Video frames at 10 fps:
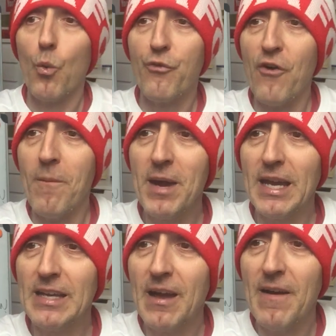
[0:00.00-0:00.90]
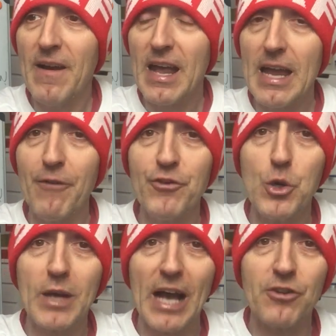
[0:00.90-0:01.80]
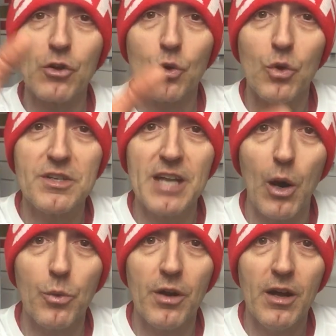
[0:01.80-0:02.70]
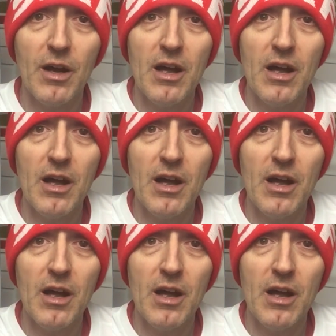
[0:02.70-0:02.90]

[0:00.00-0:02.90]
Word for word: for me, if Newcastle go down,